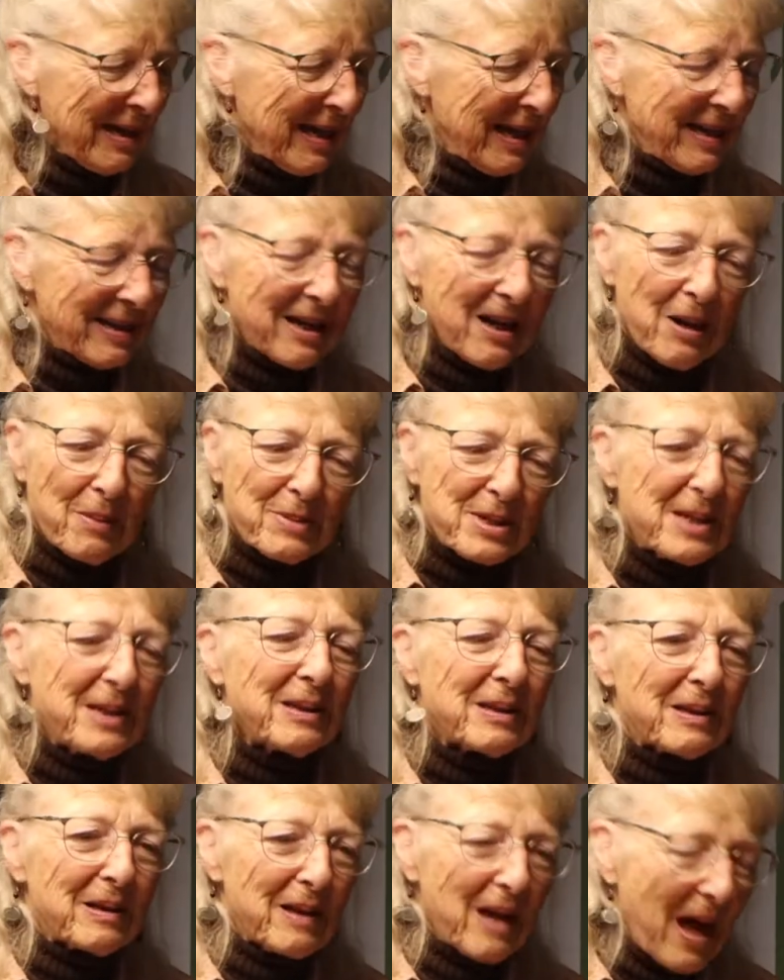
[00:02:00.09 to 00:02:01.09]
It comes in
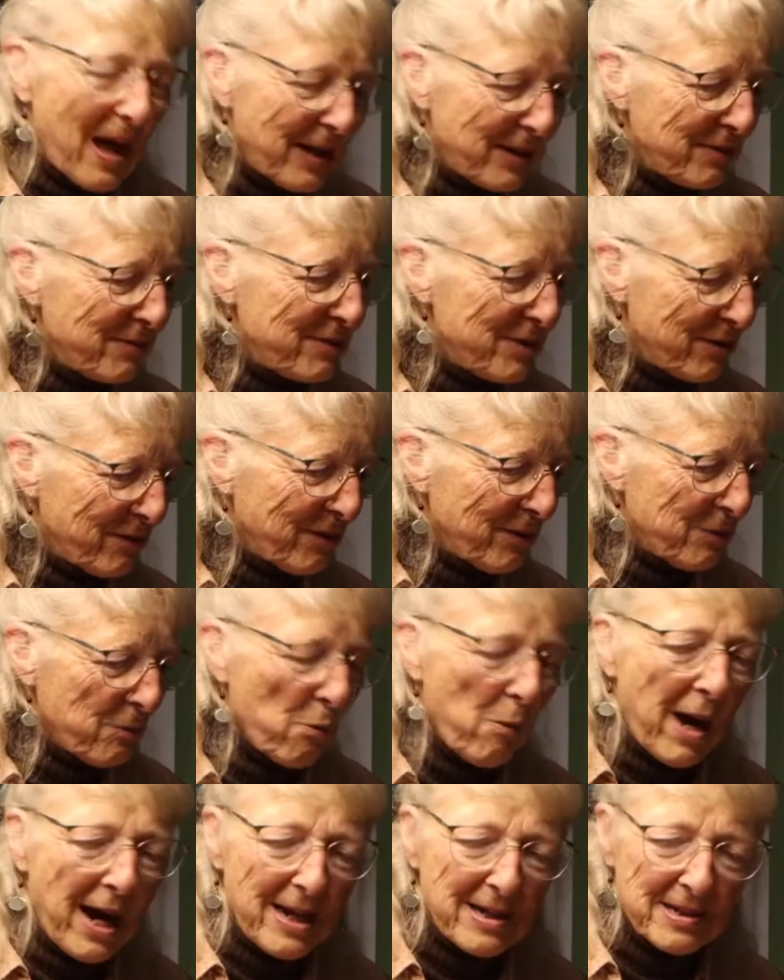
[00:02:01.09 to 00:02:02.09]
a lot of different
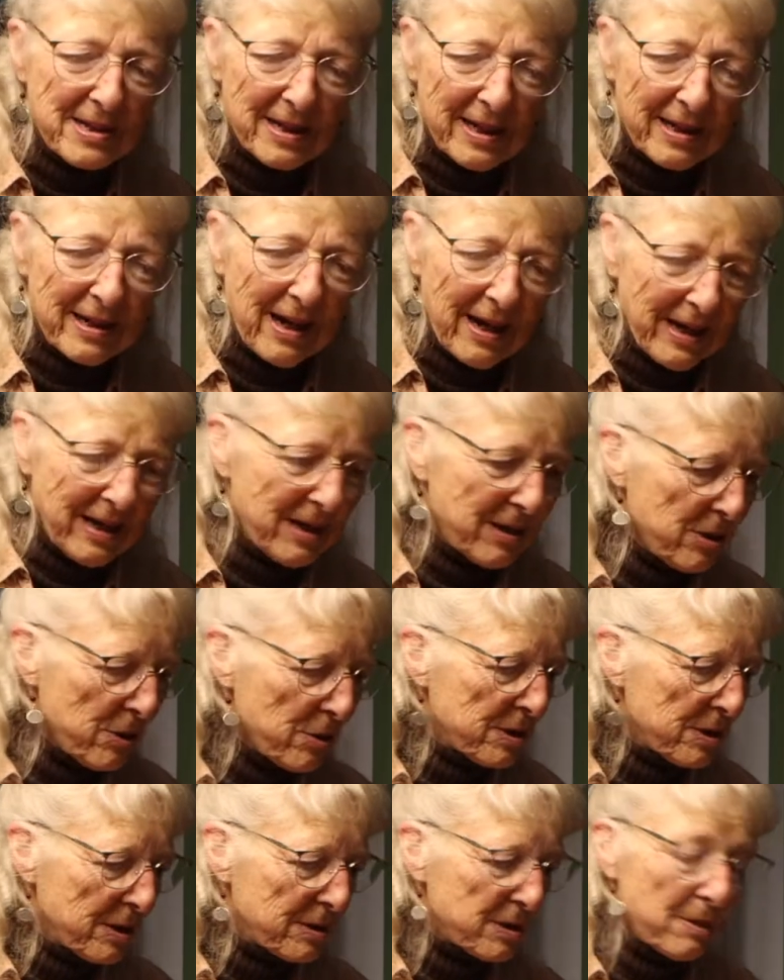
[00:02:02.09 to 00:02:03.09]
ways that I can
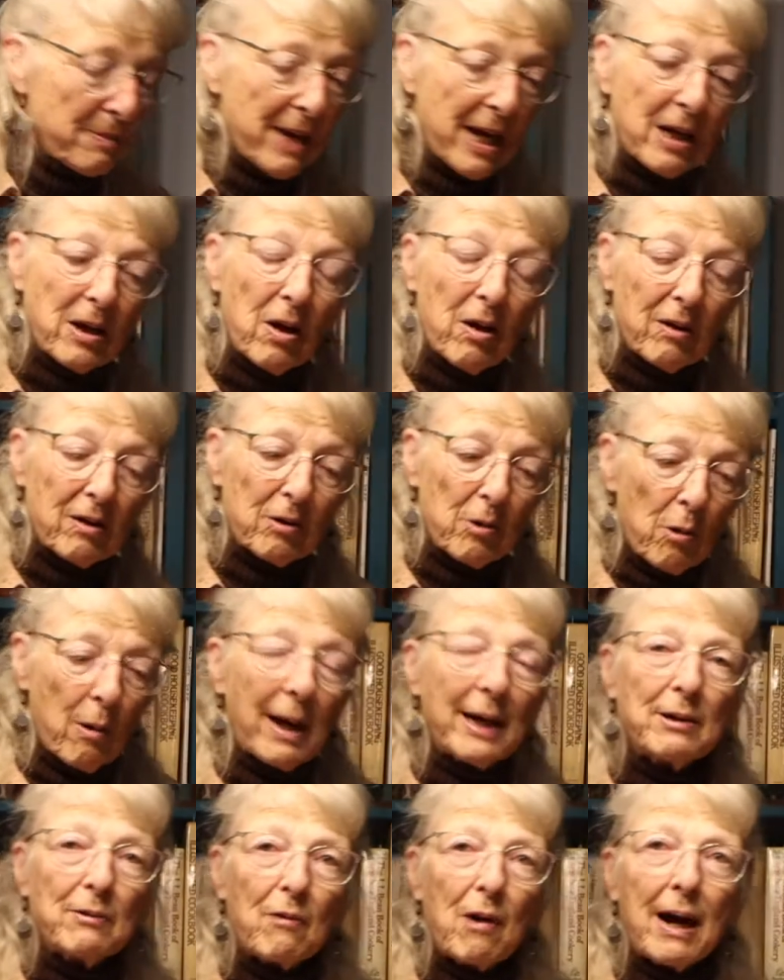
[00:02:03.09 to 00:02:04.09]
it to make
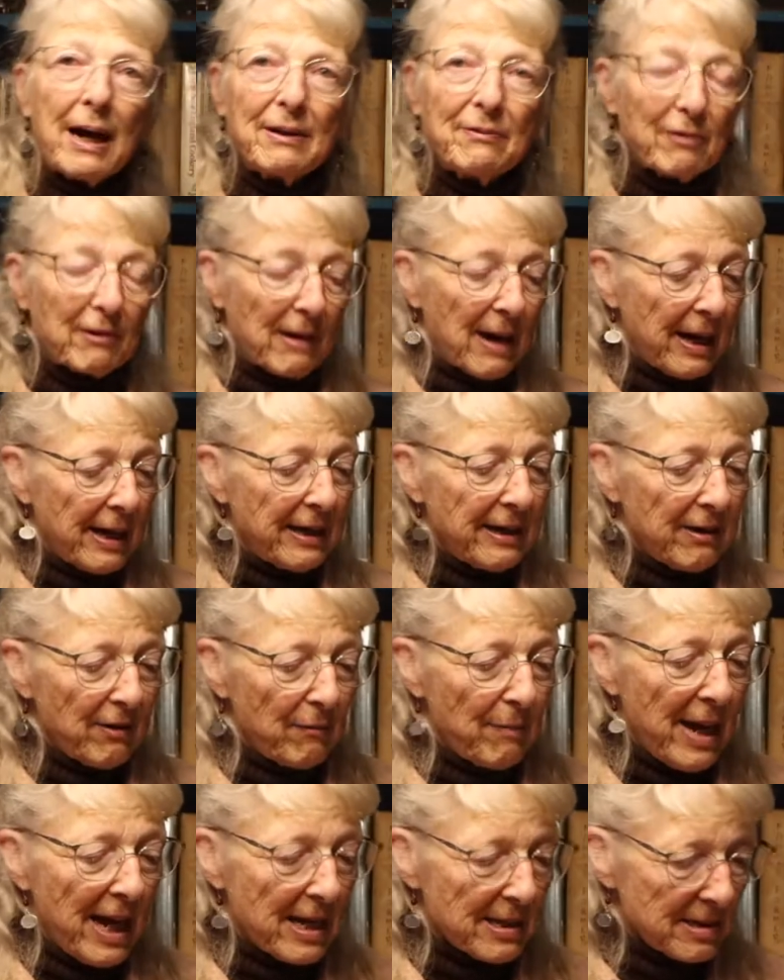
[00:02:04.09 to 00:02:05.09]
quite a wide variety
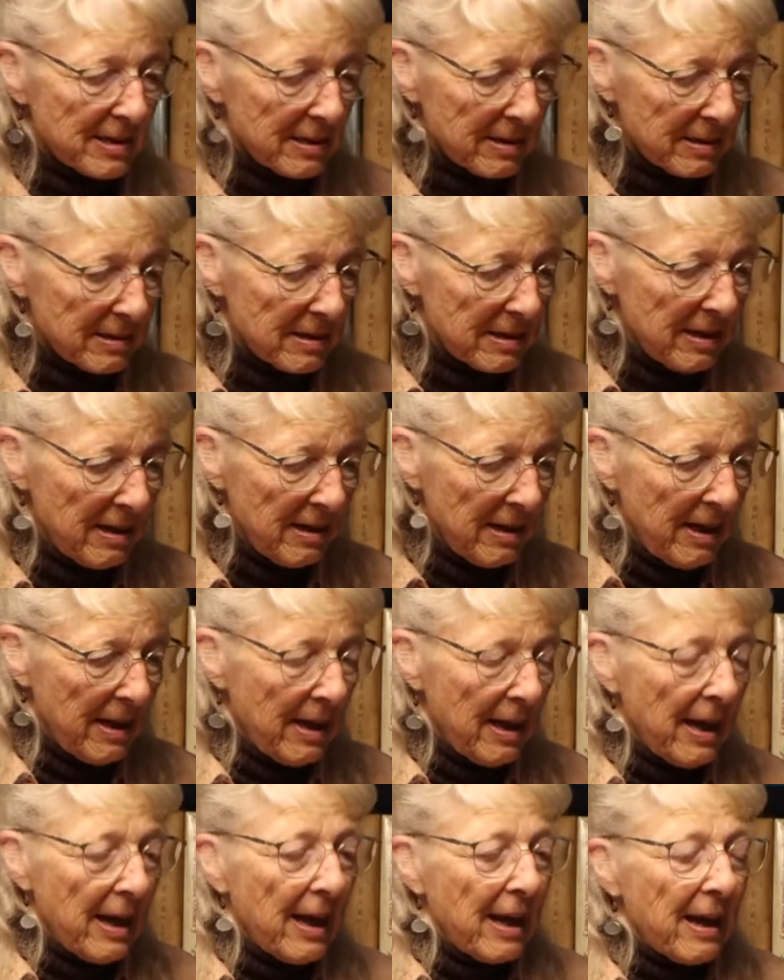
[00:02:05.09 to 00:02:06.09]
of baskets.
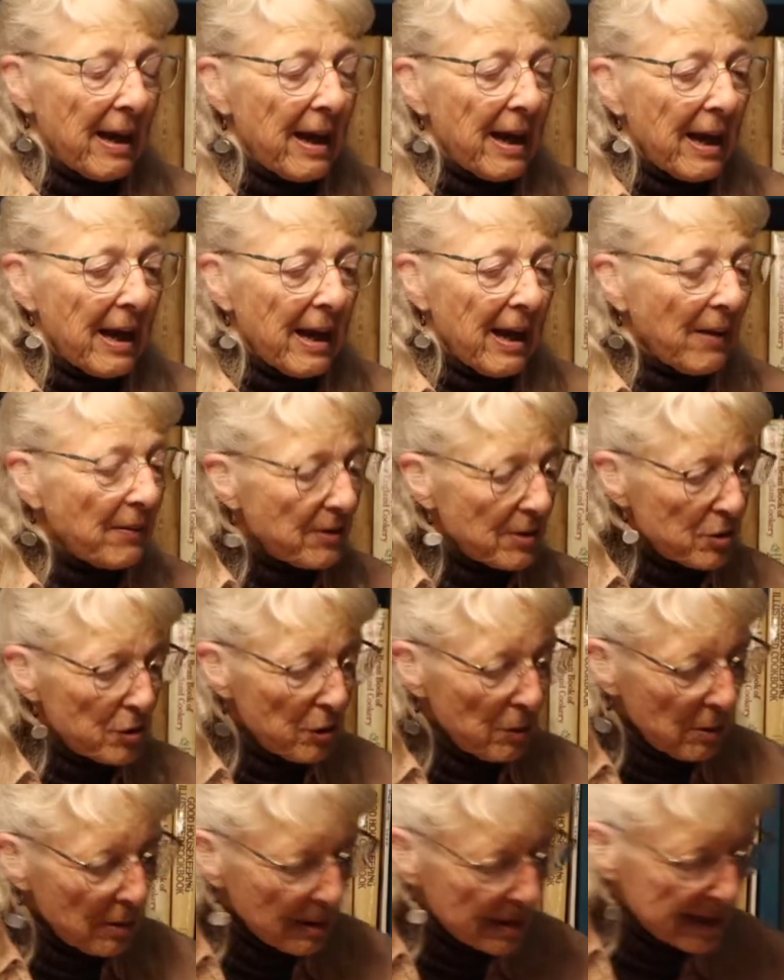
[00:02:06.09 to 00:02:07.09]
And the
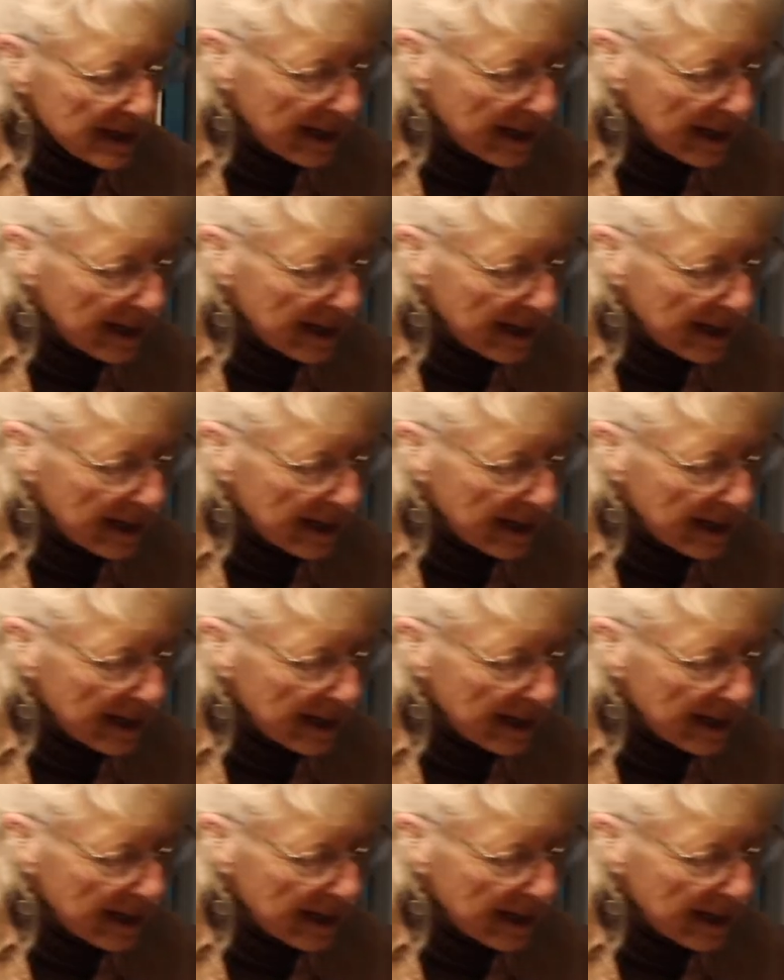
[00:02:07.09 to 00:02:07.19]
tools